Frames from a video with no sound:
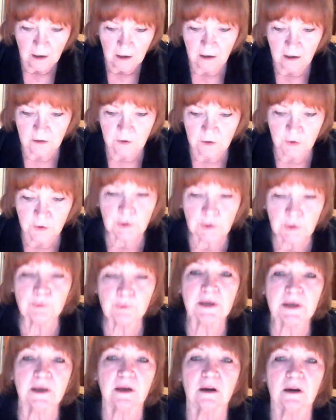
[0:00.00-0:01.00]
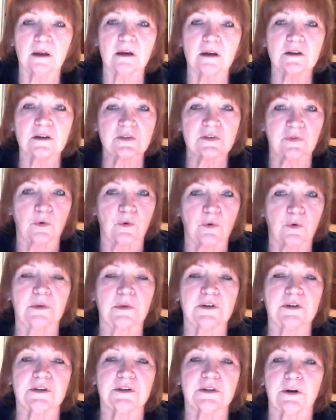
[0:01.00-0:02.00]
new beginnings, for
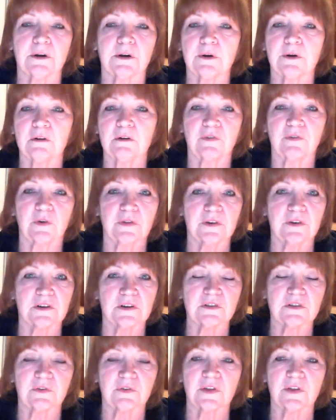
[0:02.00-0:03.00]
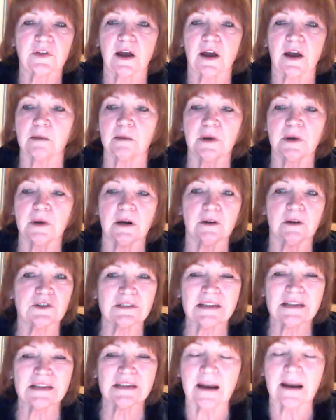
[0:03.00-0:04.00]
material, for this, for that, but
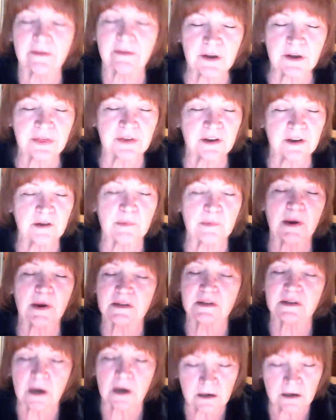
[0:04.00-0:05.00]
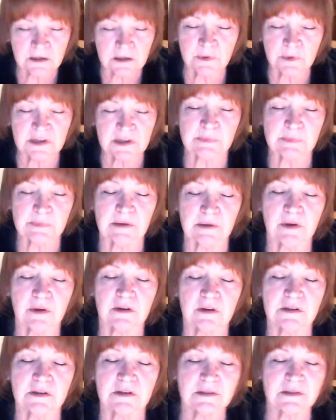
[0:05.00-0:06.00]
just everything about it's hard to explain
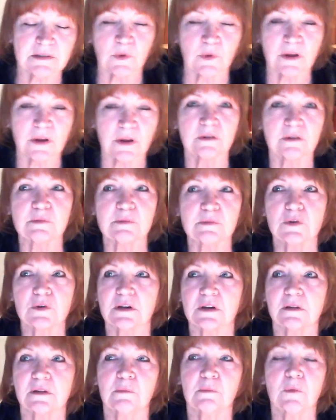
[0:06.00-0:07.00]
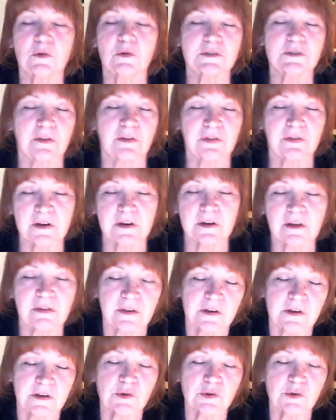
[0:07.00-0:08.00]
because it's one of those the most authentic
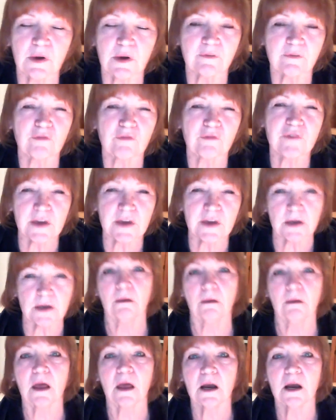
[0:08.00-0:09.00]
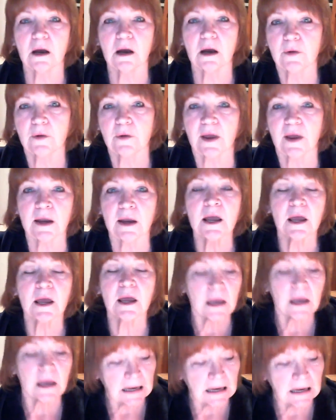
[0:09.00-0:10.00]
things you will ever feel. Okay.
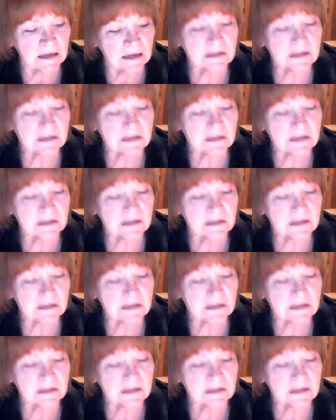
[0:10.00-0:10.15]
And it's